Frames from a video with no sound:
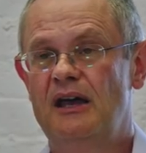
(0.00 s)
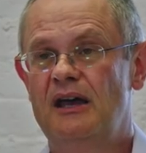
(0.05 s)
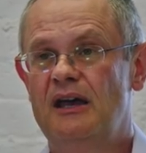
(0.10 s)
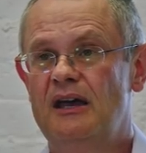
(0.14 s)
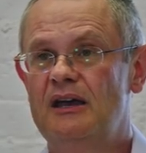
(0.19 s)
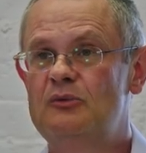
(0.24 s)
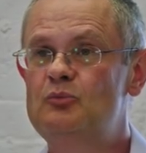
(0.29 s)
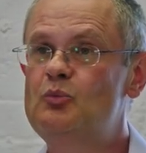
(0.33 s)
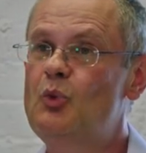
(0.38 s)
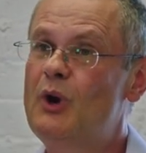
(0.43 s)

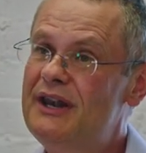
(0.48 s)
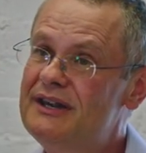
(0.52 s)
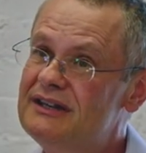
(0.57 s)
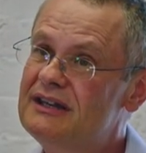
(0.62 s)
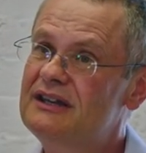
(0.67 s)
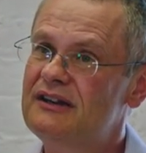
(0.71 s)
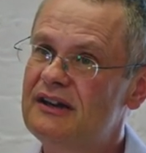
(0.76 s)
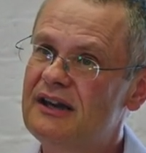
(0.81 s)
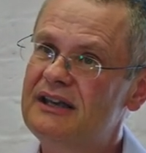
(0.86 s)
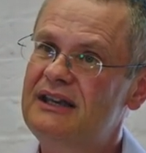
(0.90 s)
And when
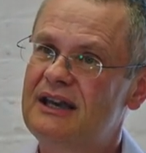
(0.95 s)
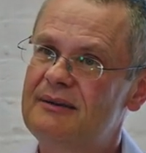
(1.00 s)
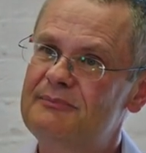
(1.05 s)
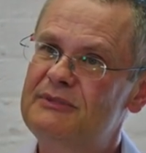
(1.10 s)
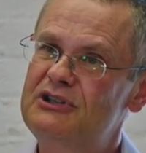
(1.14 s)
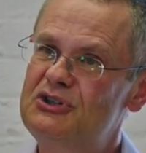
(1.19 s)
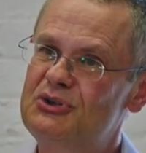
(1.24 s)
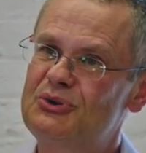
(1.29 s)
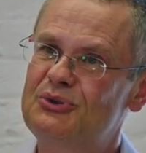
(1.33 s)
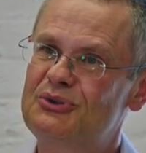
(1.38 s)
can I come
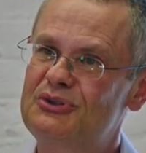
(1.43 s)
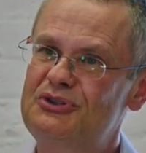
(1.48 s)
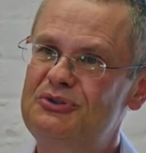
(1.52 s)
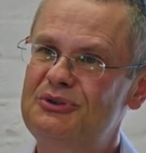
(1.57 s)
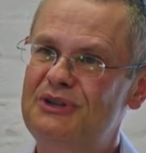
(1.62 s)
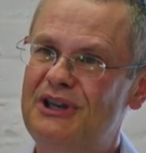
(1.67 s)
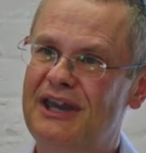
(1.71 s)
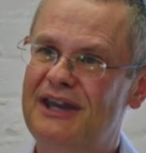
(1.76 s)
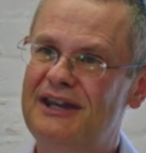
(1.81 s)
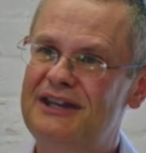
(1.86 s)
and talk to you
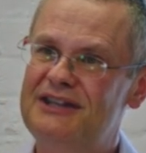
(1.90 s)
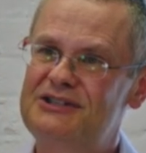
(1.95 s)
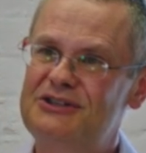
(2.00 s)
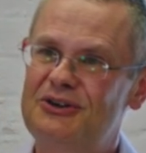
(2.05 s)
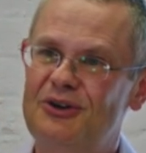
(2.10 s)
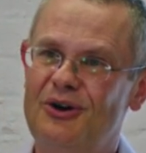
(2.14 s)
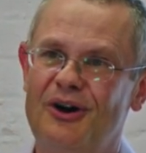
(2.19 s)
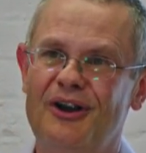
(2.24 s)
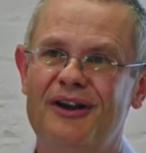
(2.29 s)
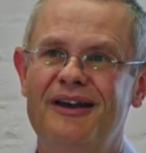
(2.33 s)
again is
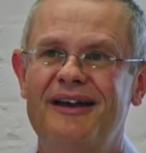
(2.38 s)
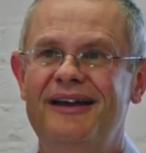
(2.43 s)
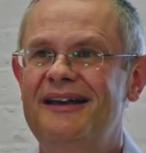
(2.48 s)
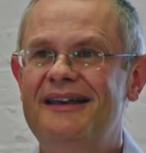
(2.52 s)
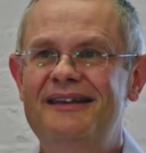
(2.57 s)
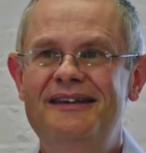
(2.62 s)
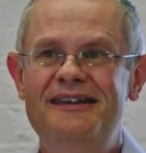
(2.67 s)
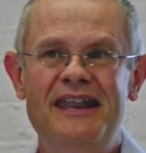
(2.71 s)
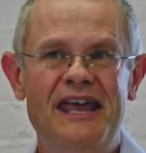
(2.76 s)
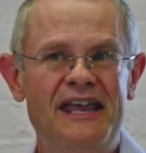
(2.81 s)

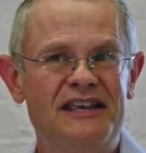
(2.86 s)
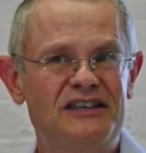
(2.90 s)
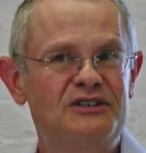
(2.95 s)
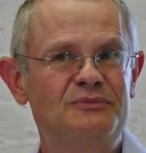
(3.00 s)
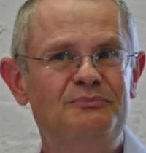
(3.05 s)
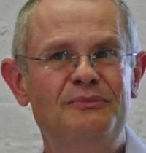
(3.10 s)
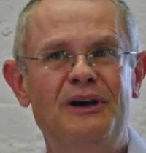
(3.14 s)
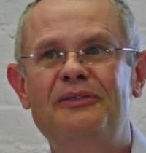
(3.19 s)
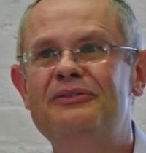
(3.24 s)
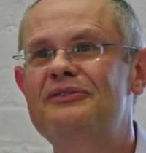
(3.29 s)
not next
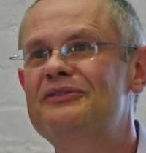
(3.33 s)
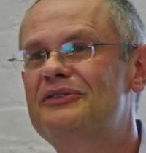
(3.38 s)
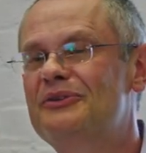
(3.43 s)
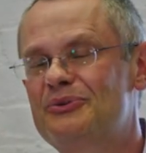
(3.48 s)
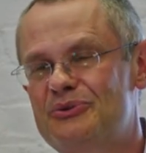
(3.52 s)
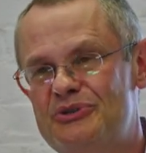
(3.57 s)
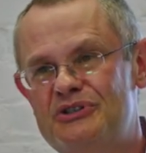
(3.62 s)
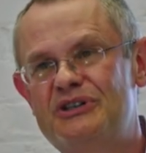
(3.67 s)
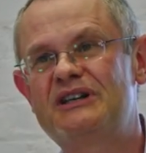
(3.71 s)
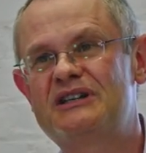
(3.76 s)
month or
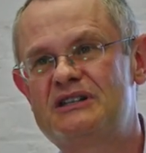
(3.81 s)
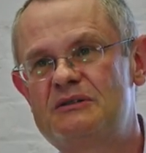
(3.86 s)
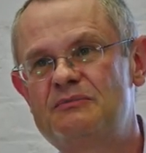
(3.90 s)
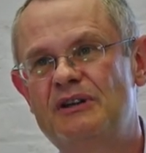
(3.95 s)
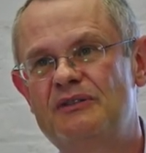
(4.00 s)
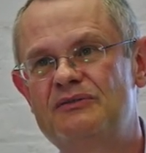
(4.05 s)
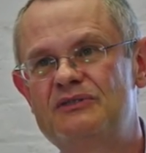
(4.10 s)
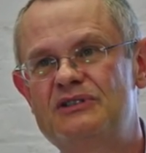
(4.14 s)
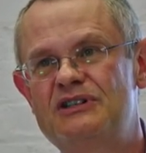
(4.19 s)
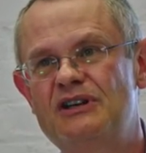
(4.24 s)
6
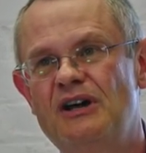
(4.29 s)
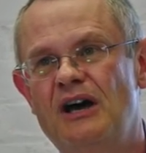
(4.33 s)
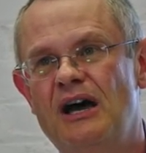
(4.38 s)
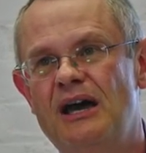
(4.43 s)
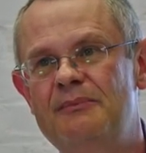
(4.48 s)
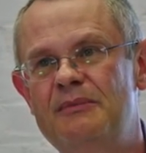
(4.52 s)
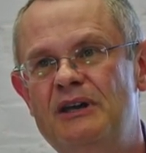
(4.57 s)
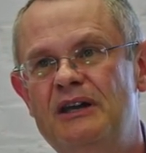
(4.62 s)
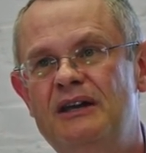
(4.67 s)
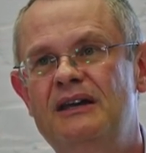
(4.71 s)
months'
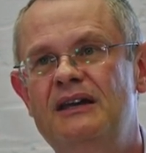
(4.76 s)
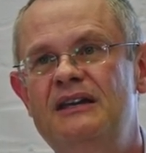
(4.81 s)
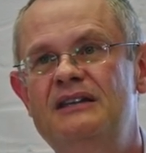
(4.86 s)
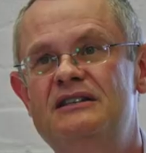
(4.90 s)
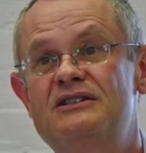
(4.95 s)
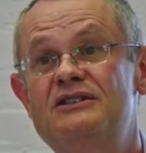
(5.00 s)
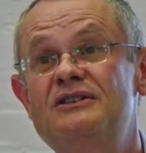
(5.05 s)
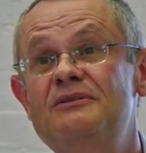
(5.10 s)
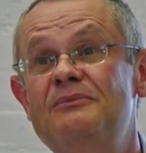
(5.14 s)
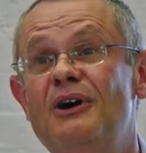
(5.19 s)
time,
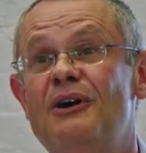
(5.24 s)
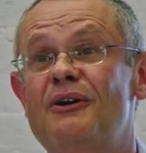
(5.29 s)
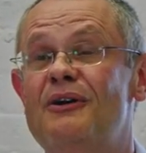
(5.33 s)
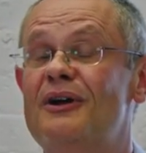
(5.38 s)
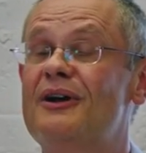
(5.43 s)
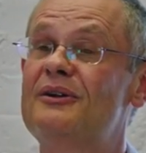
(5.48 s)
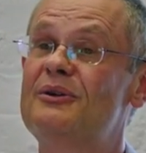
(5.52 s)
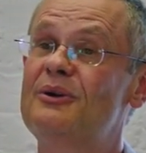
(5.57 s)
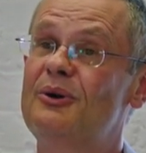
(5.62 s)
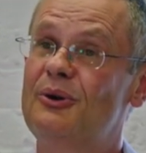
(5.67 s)
it's
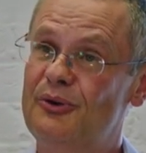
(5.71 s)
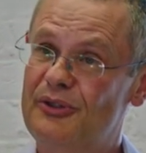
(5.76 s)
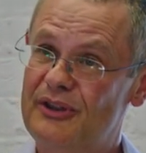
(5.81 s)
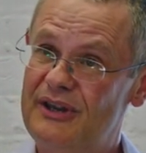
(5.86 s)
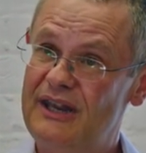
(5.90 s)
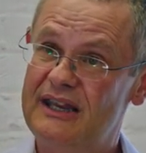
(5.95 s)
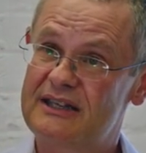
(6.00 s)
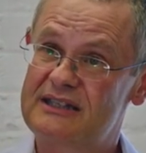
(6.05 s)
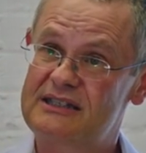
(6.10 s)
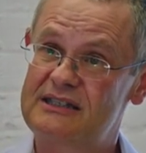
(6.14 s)
tomorrow or the
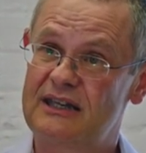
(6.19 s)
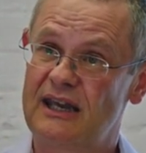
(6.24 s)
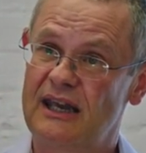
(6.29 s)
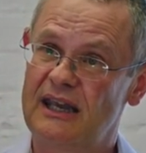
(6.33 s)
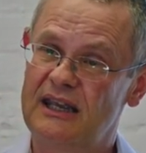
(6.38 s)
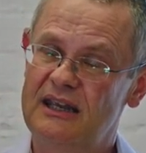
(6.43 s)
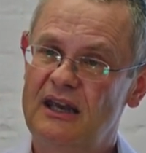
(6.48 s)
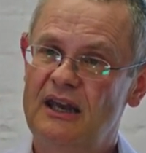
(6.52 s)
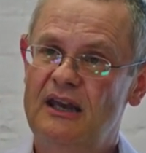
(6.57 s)
next day.